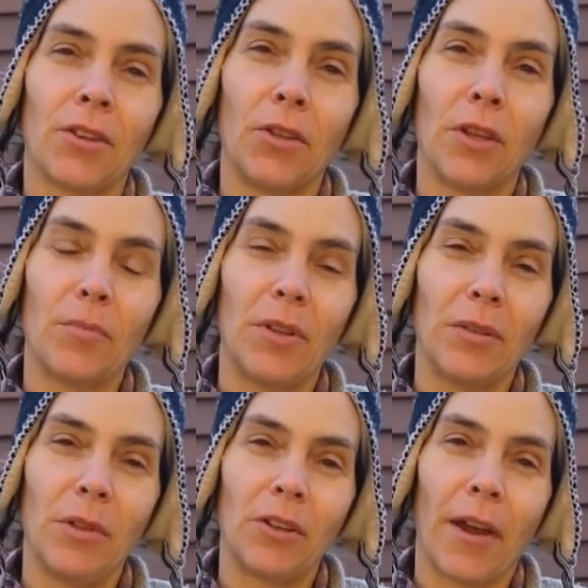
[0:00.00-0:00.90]
you can put
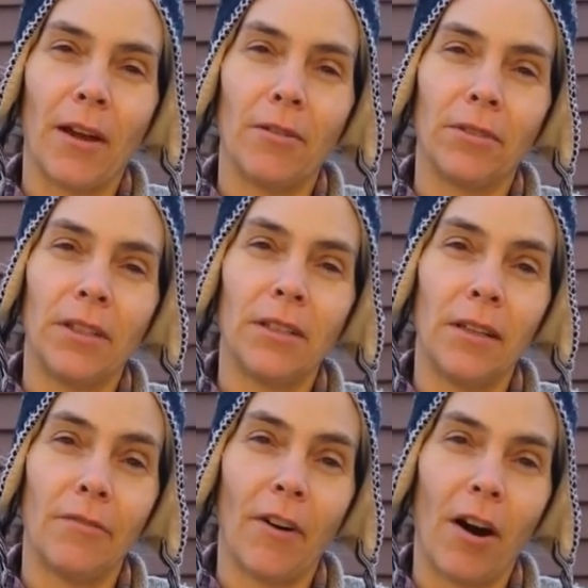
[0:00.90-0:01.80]
them in the ground
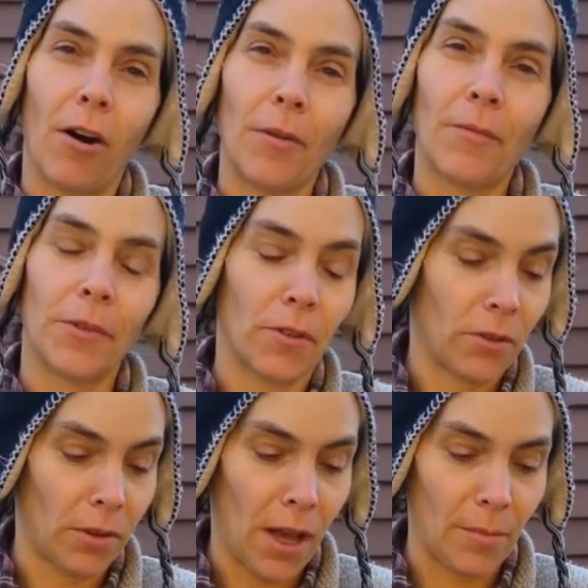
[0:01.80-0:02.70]
in the fall. So
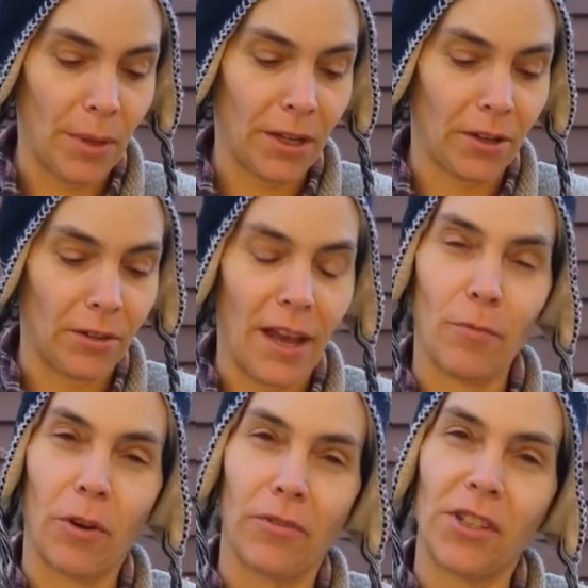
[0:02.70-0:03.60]
they're a lot bigger and have
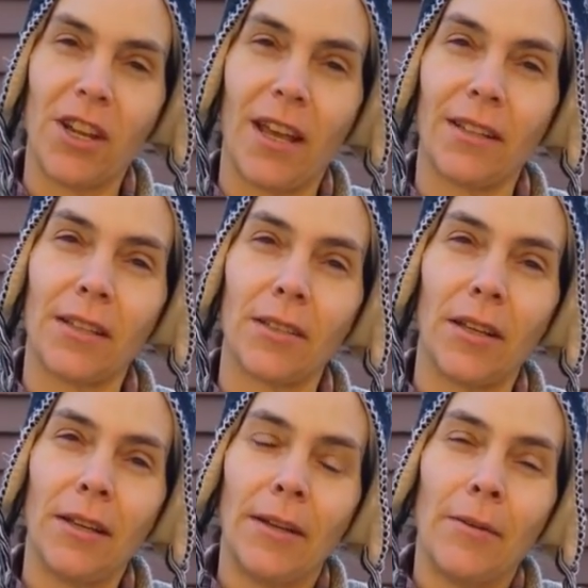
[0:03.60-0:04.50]
more of a chance
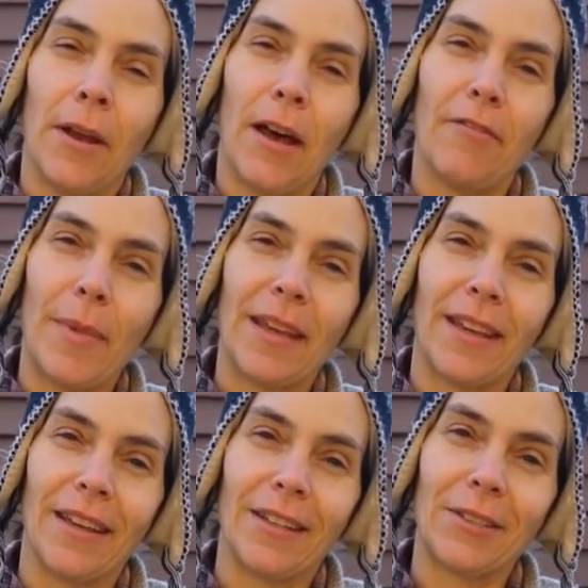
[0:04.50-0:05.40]
of
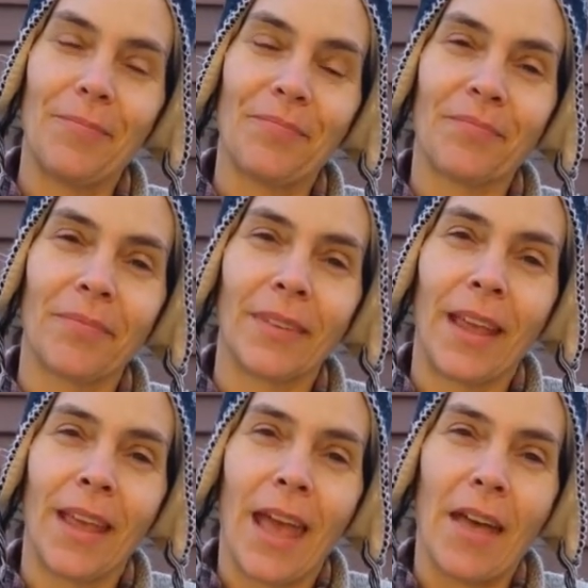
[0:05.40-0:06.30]
making
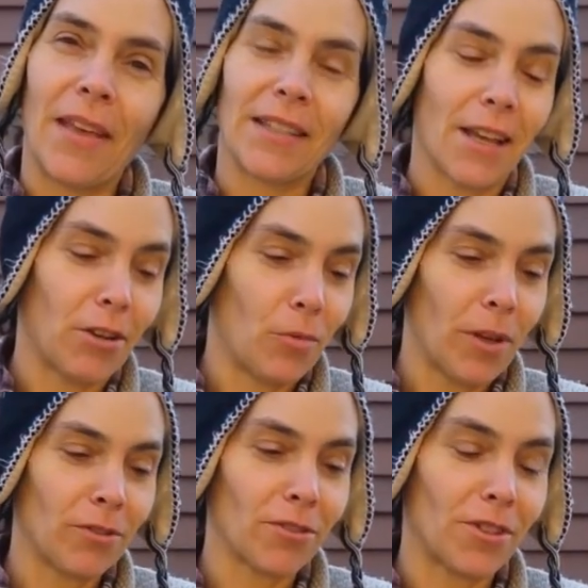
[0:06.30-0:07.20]
it. And that's how you
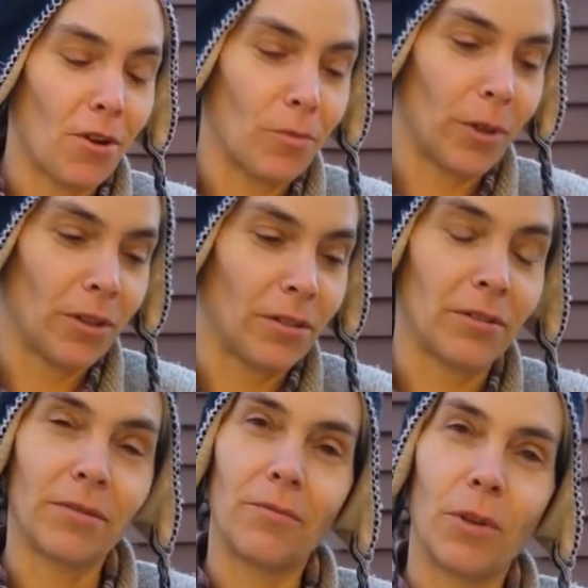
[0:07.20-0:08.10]
winter sow and we'll,
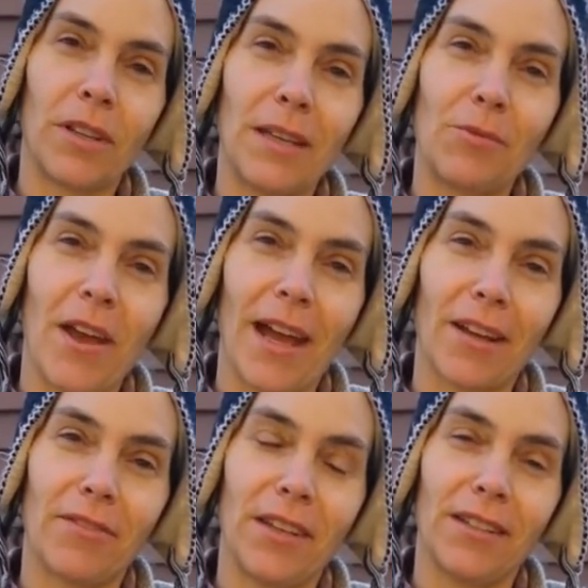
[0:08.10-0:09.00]
we'll keep track
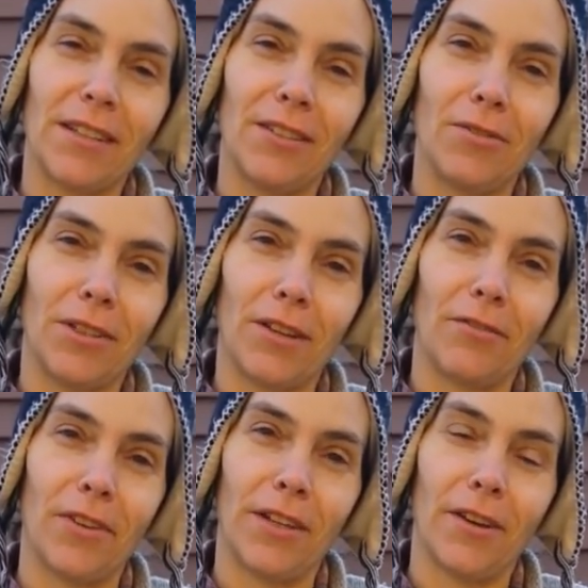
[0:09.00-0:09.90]
of these and do
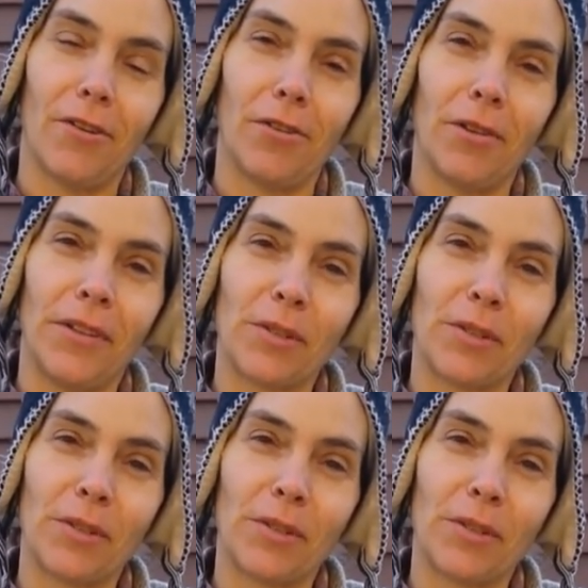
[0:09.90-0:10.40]
another video in the